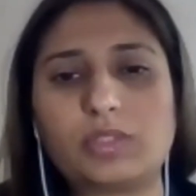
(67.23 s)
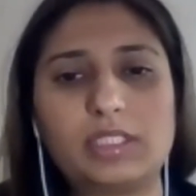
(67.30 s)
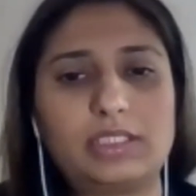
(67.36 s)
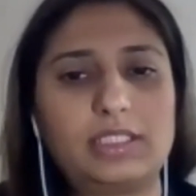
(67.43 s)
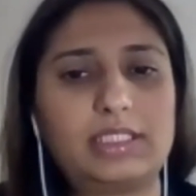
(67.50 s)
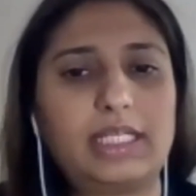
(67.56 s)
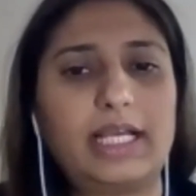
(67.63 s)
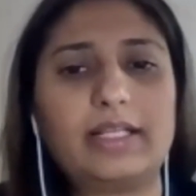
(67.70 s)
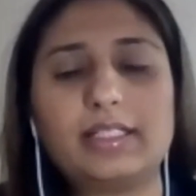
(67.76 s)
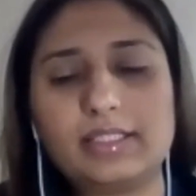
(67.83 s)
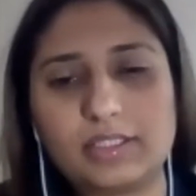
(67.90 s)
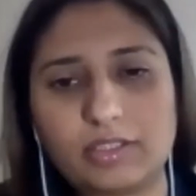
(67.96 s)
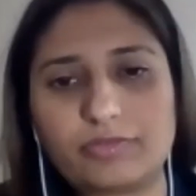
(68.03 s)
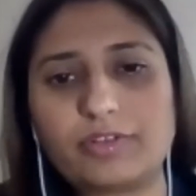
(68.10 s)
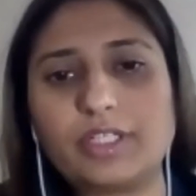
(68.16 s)
versus
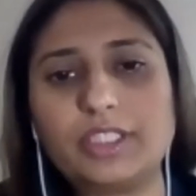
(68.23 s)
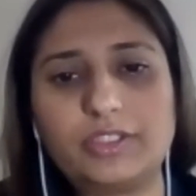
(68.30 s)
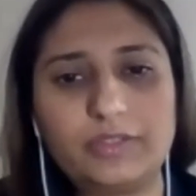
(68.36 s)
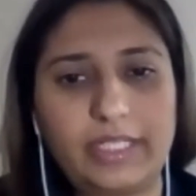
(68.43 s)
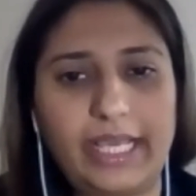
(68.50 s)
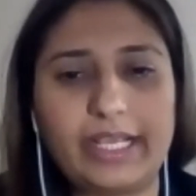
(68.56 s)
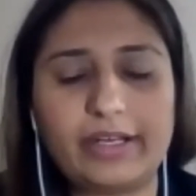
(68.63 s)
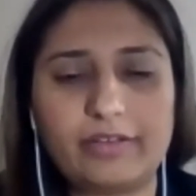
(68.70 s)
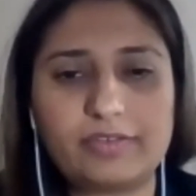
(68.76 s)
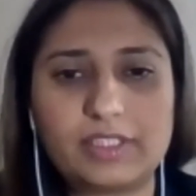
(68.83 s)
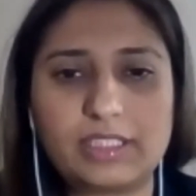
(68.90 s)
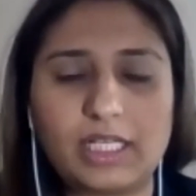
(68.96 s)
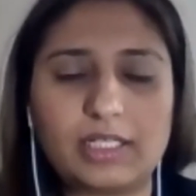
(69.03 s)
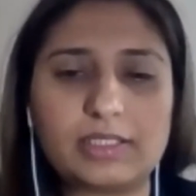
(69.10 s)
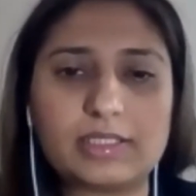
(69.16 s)
islands of HER2 negative
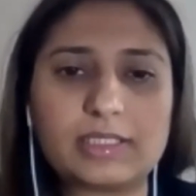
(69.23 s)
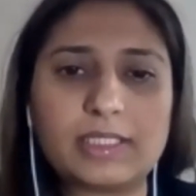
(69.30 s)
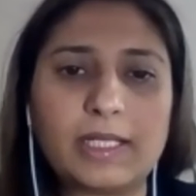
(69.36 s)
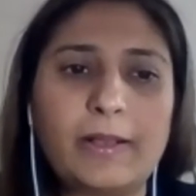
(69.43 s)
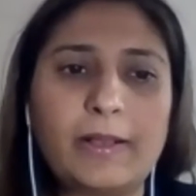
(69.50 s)
cells,